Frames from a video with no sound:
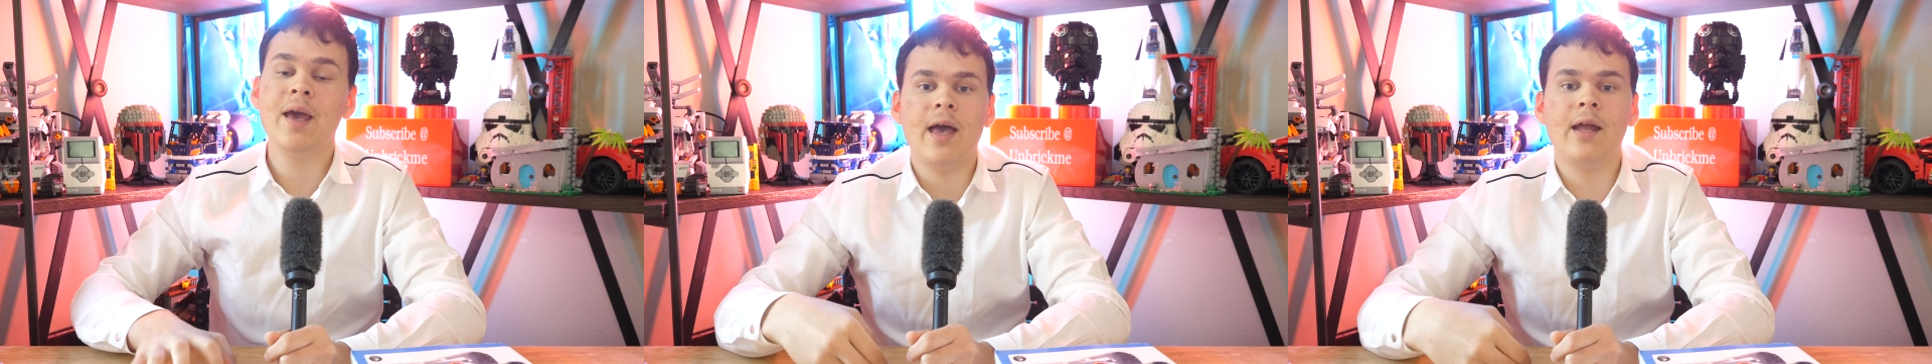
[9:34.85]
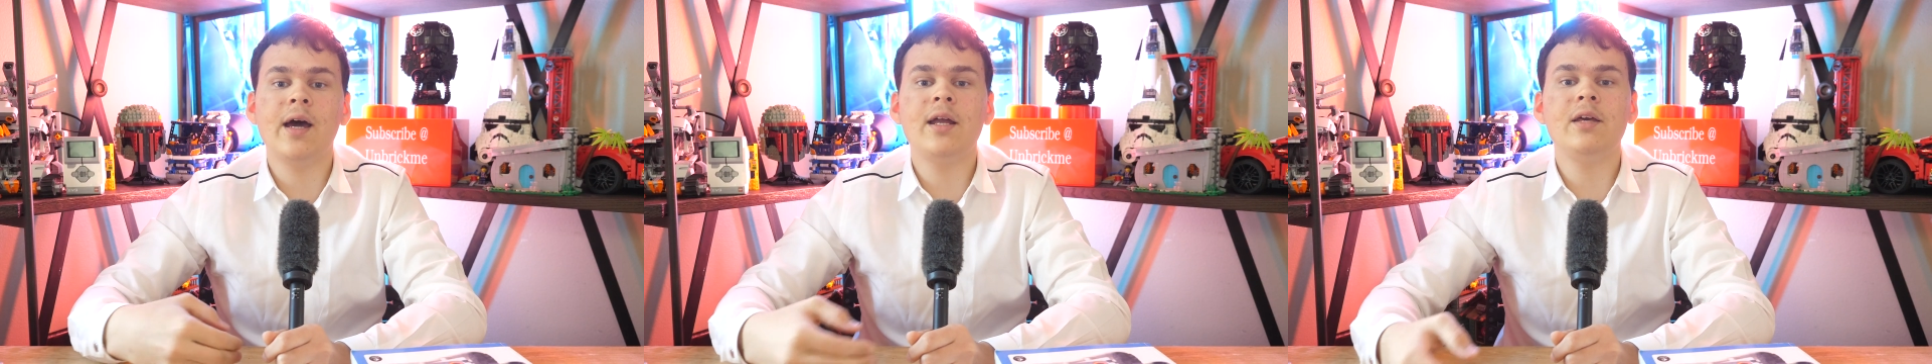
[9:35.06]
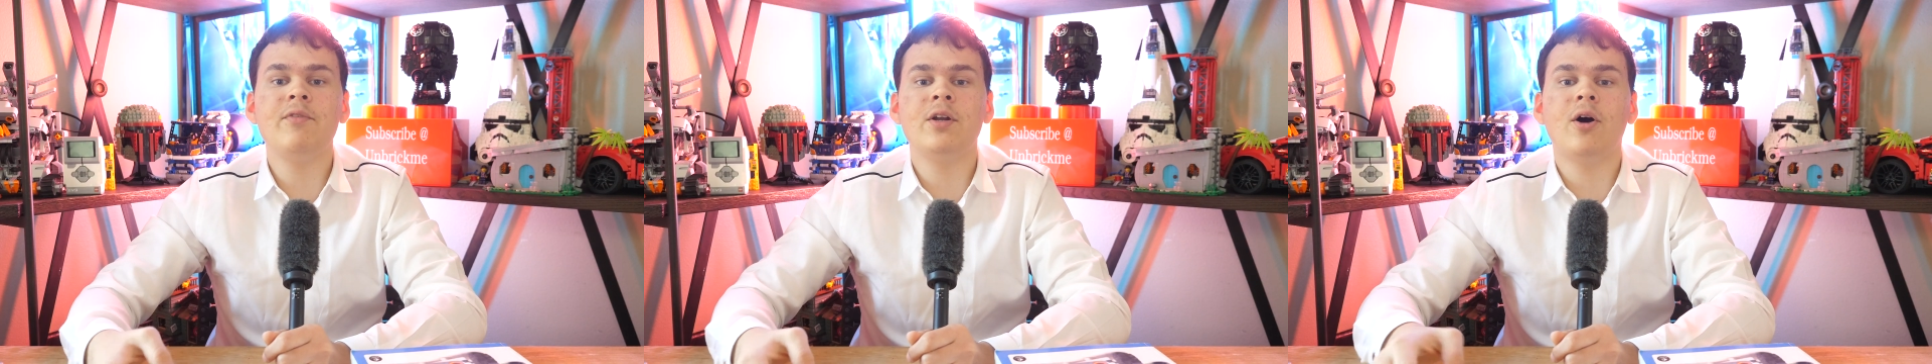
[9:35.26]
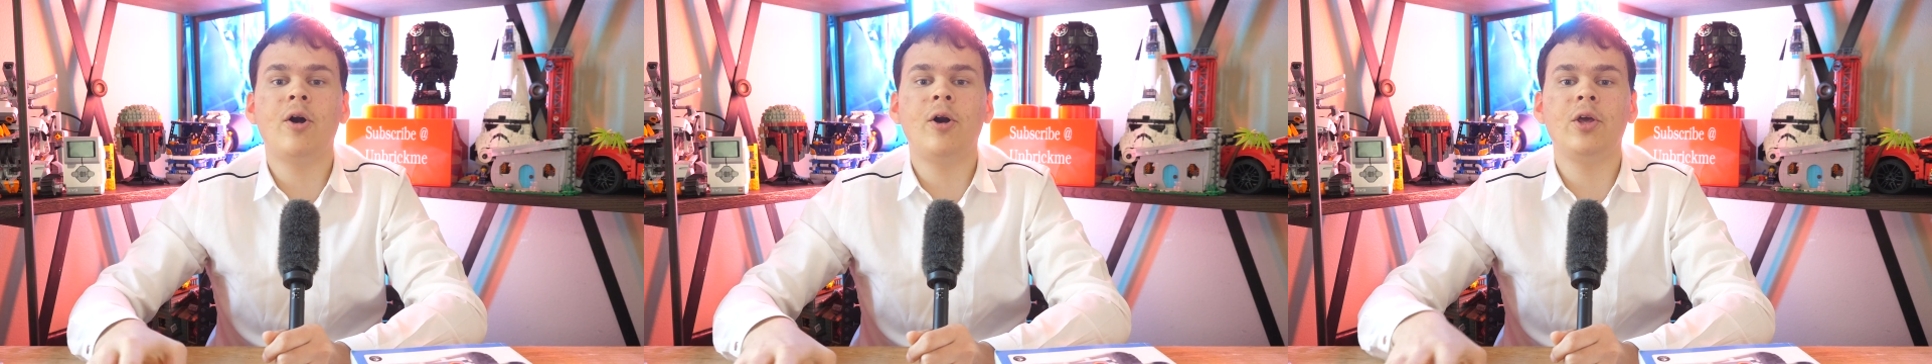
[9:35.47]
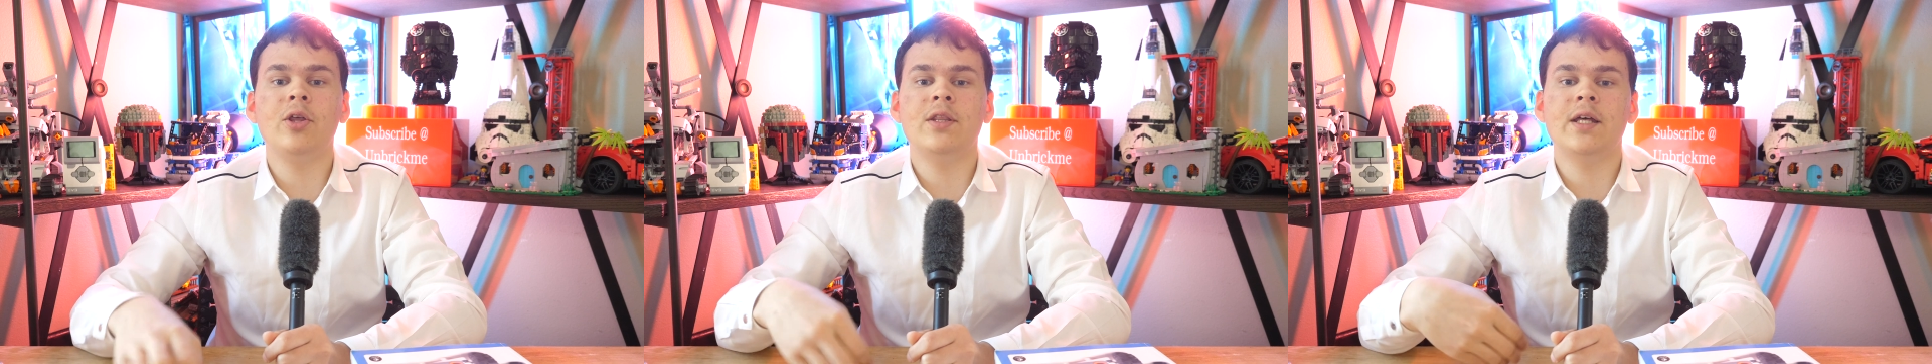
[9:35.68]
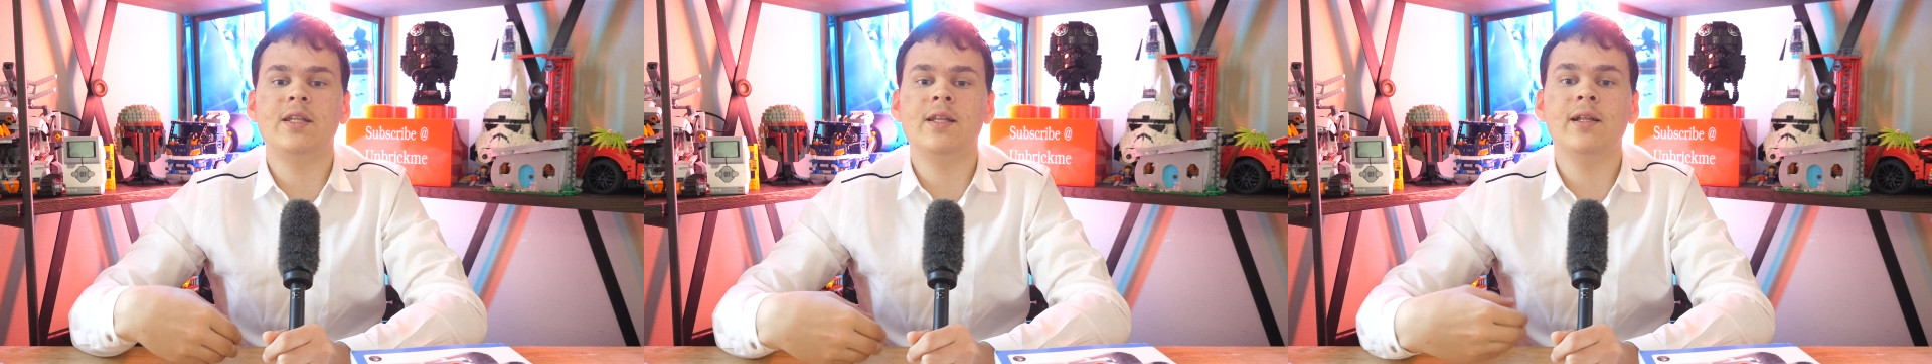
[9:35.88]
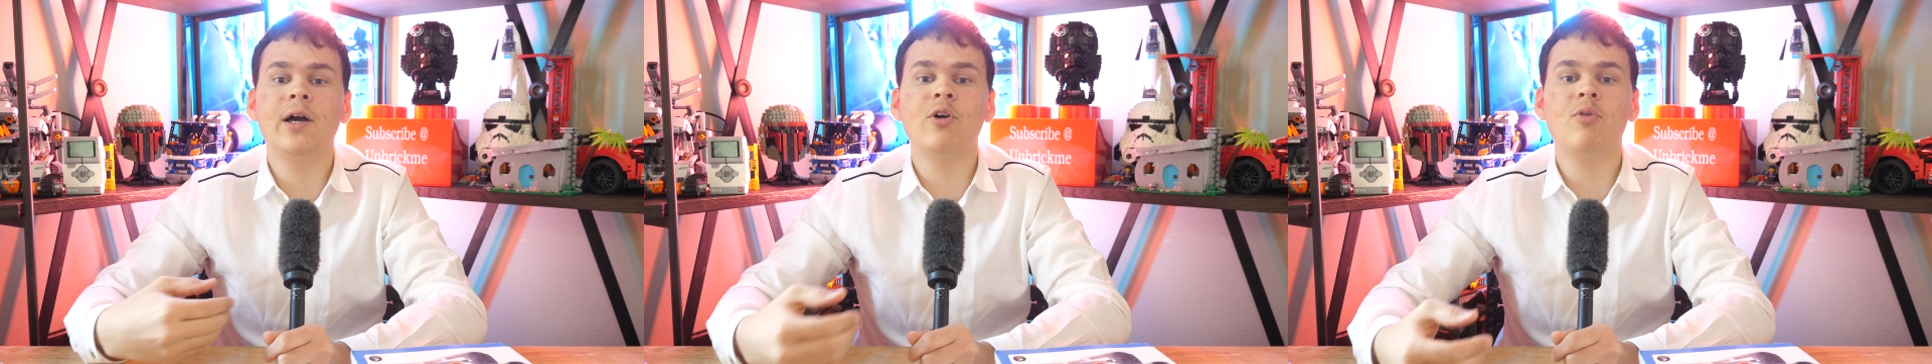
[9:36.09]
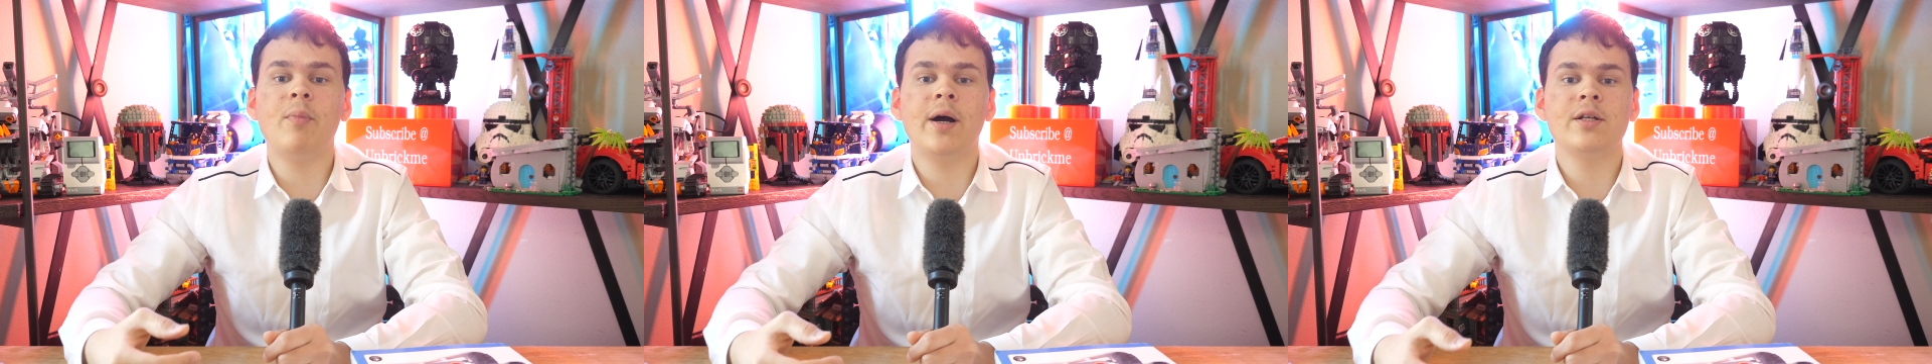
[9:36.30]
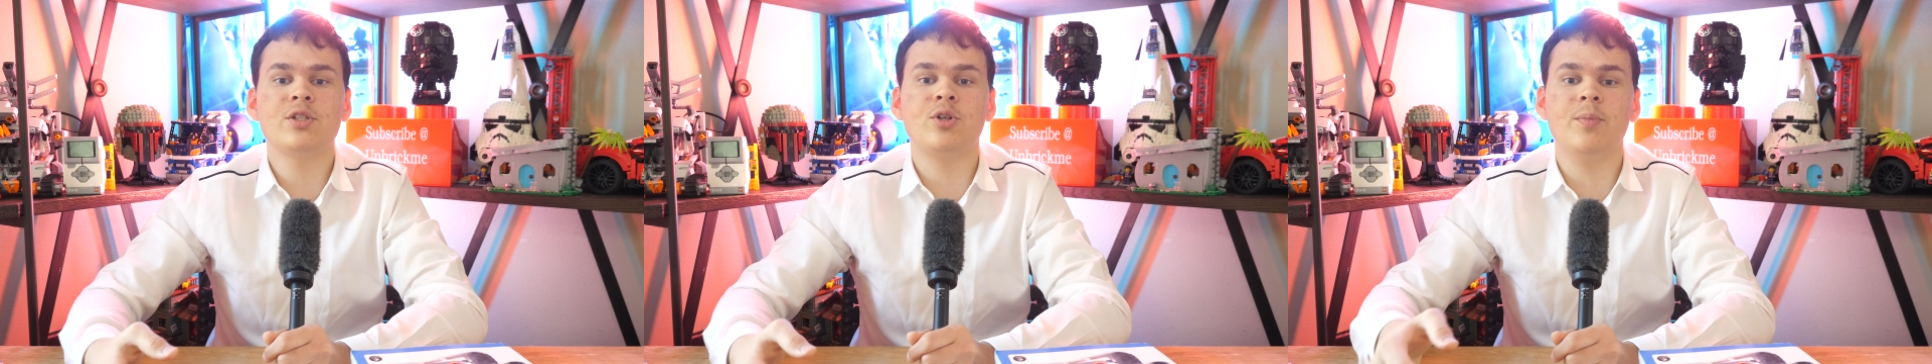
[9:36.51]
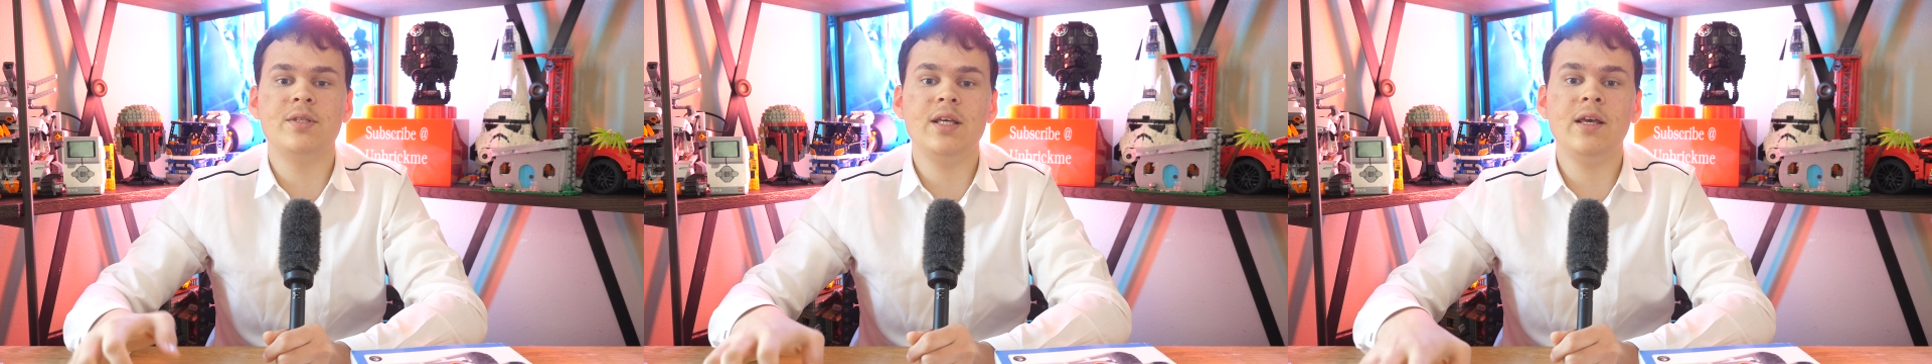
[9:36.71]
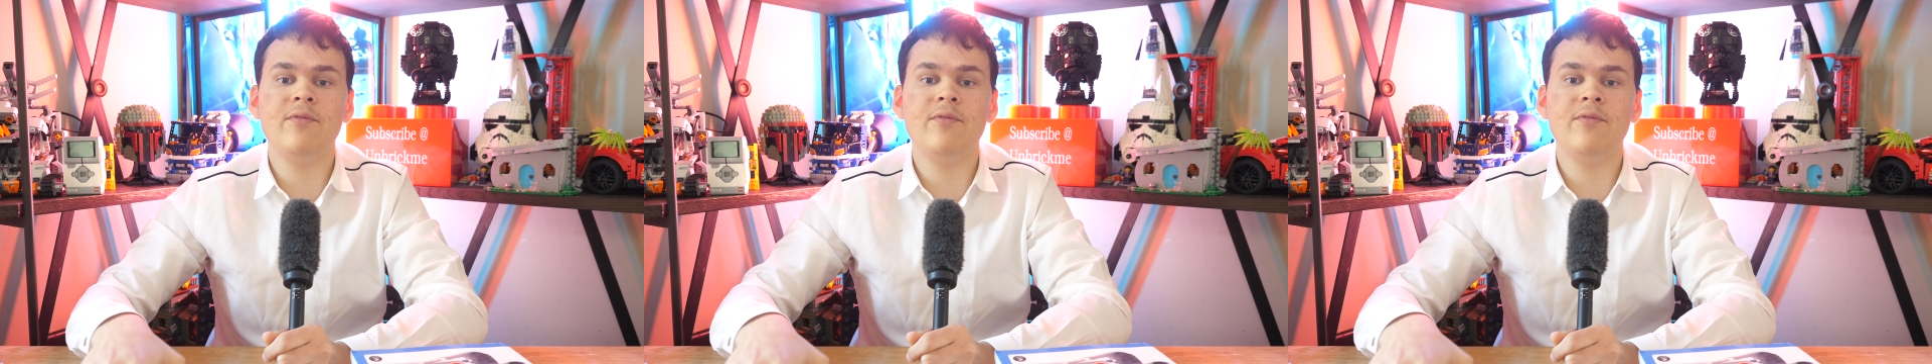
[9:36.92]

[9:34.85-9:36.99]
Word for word: and I'd even argue that the LEGO Mindstorms